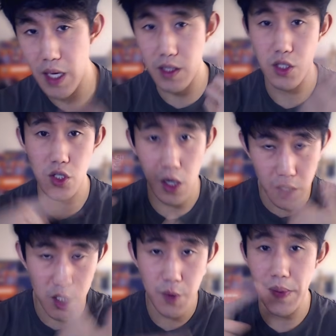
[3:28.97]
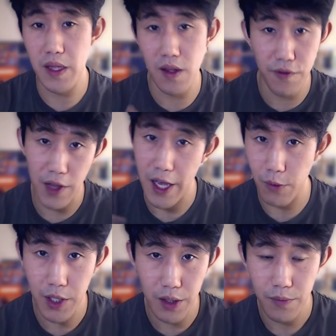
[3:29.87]
and start to spin the
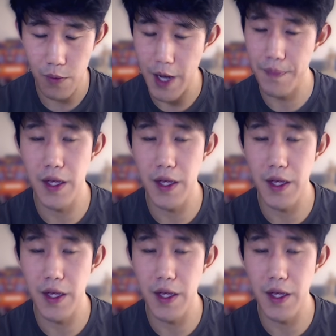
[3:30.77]
flywheel, right?